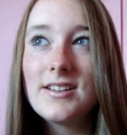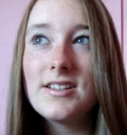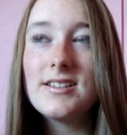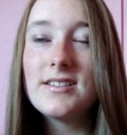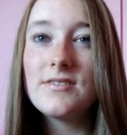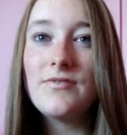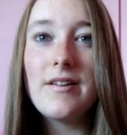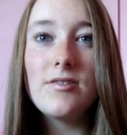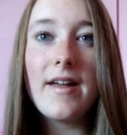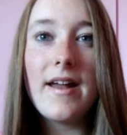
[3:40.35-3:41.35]
Because
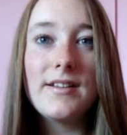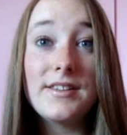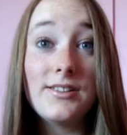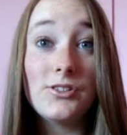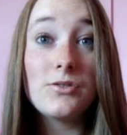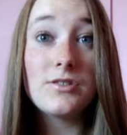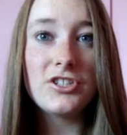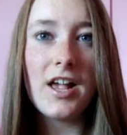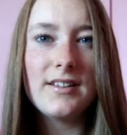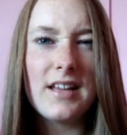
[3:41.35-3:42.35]
very rarely they'll use a
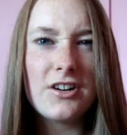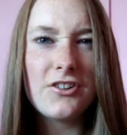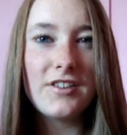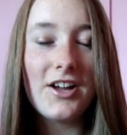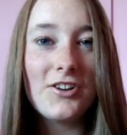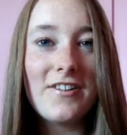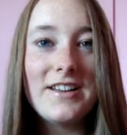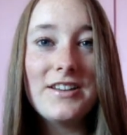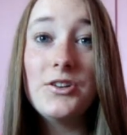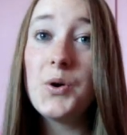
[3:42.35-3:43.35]
child actor that I
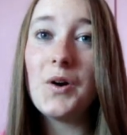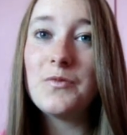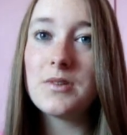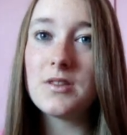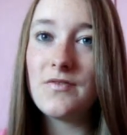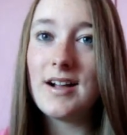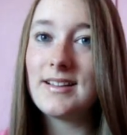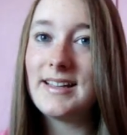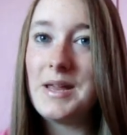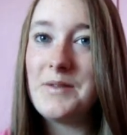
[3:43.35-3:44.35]
already know of, but the
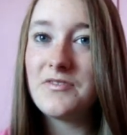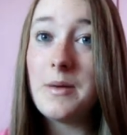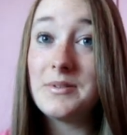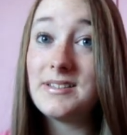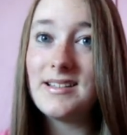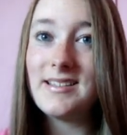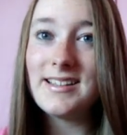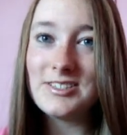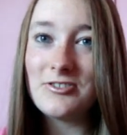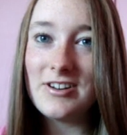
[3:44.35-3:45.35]
fact that he came from
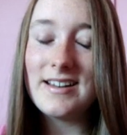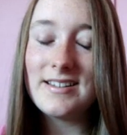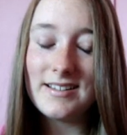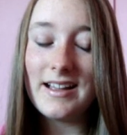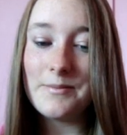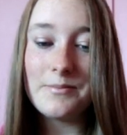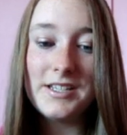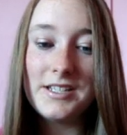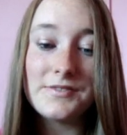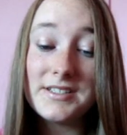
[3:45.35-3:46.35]
Emmerdale is great. Um,
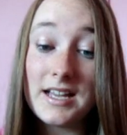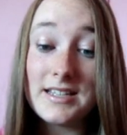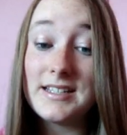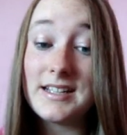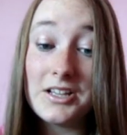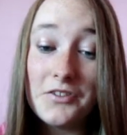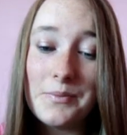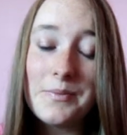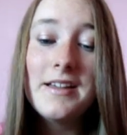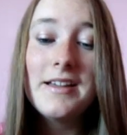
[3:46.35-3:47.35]
he is fantastic, I love
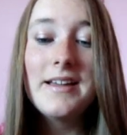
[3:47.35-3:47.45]
him.